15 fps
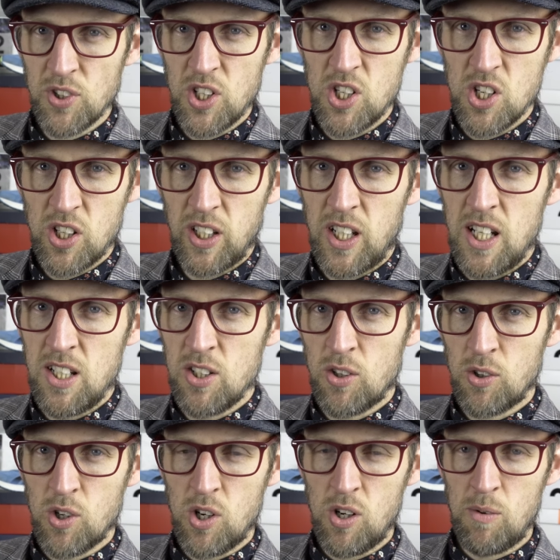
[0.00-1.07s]
on the
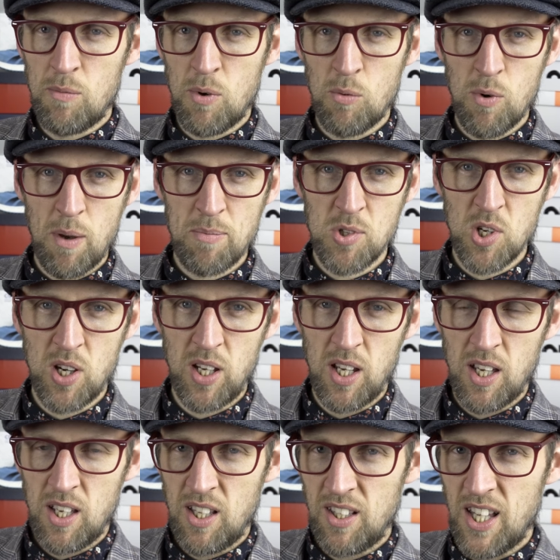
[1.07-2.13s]
Nike.com
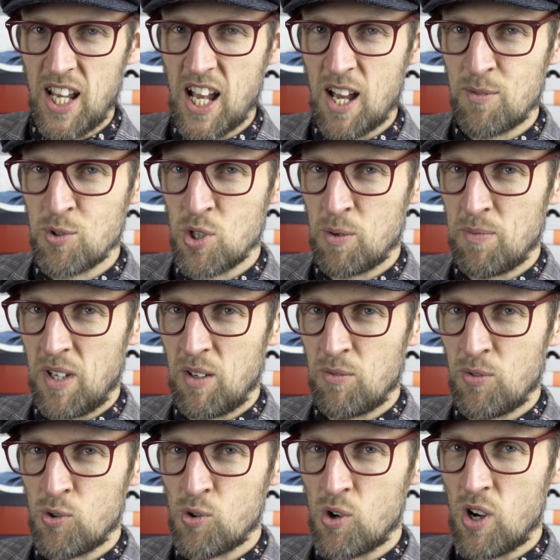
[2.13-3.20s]
website, they have something
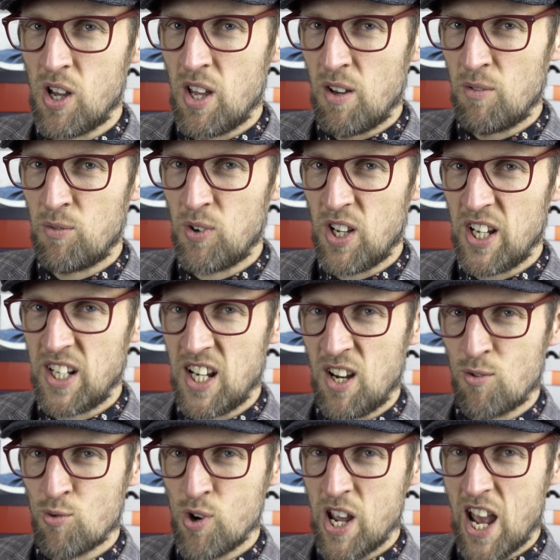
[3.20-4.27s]
for Flyknit
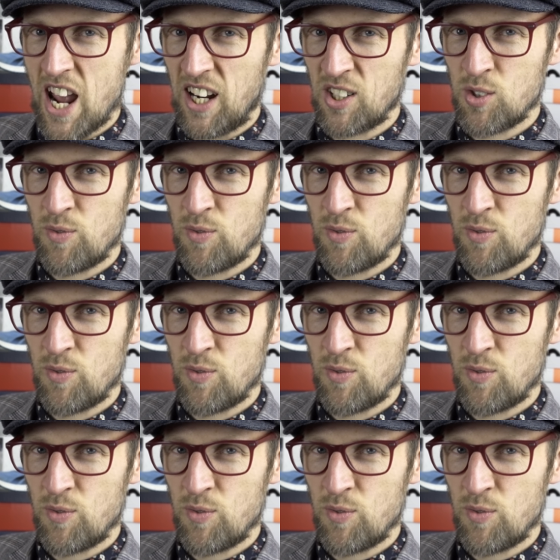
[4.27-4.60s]
React